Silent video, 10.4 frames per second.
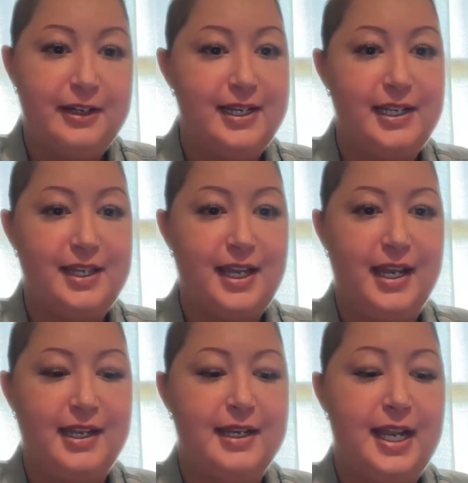or
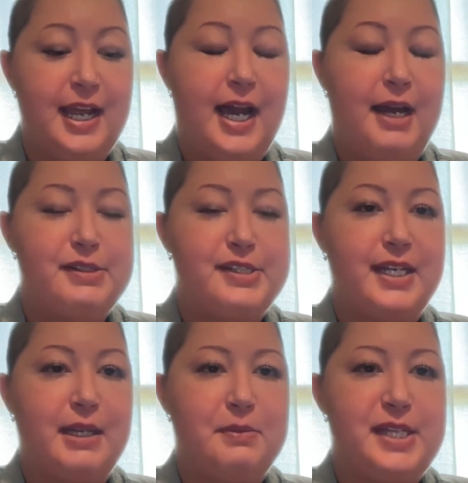anything. I was
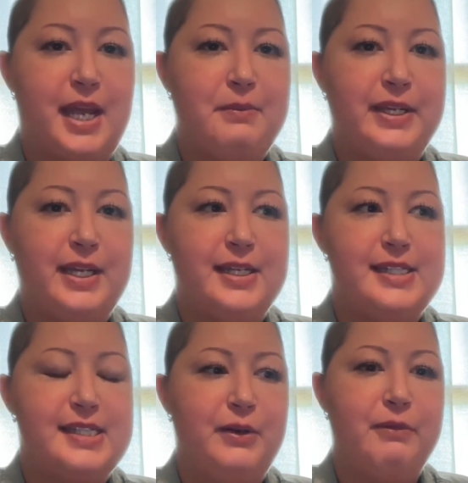getting upset
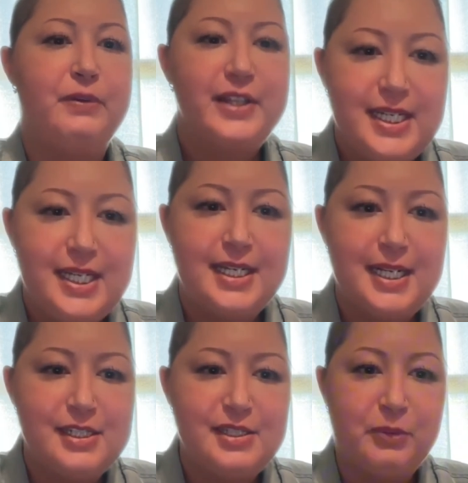because, I really needed
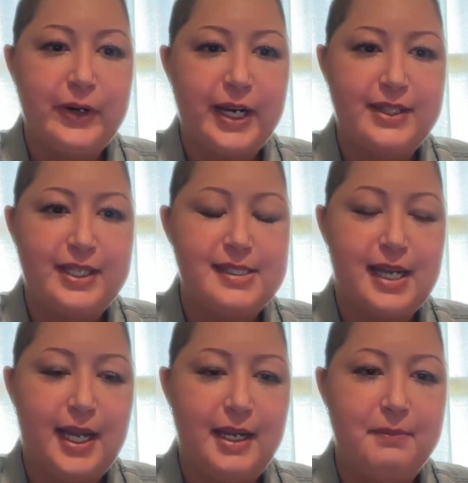his support at that
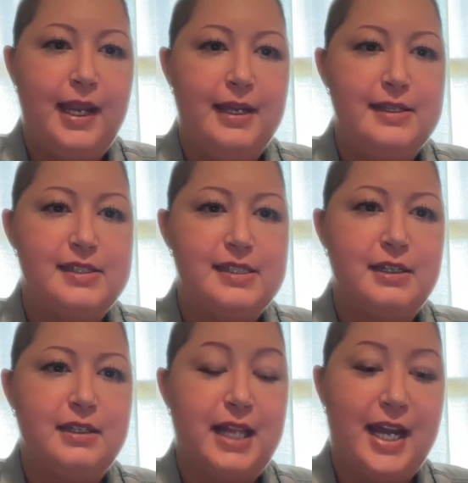time. And
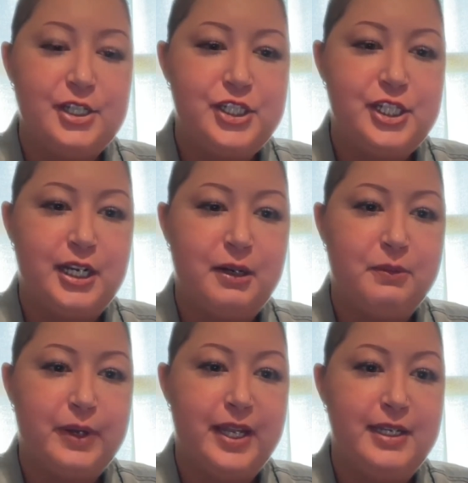last year
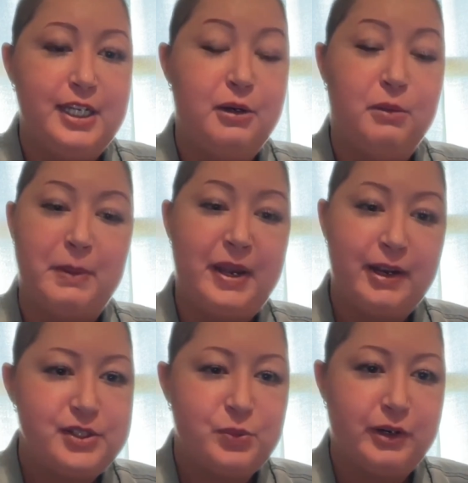when, my
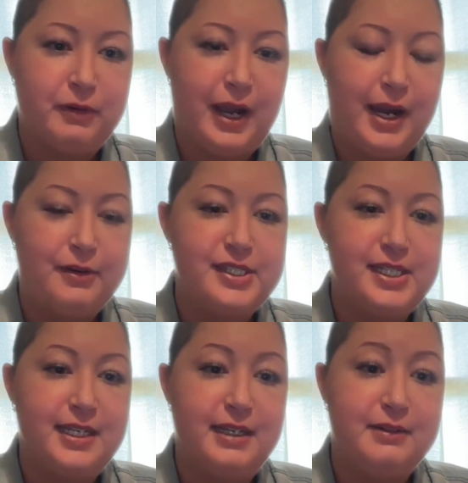parents weren't around
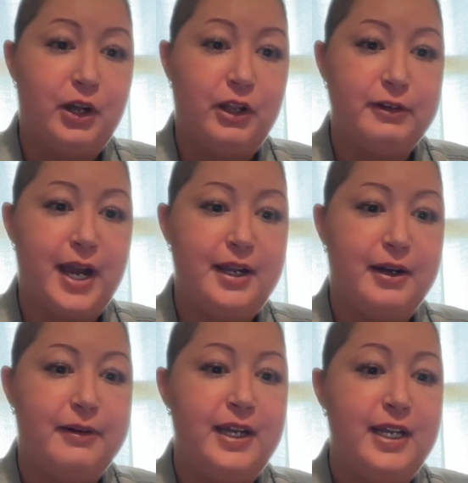in
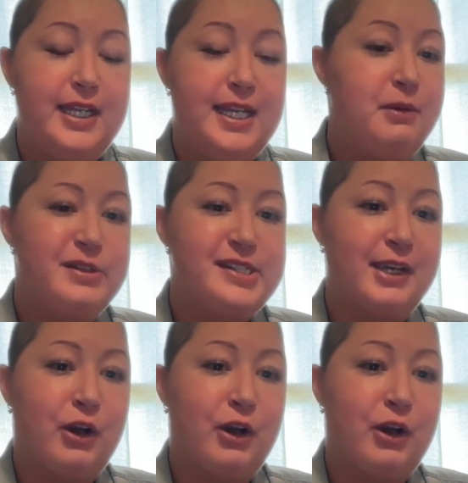Colorado, he was like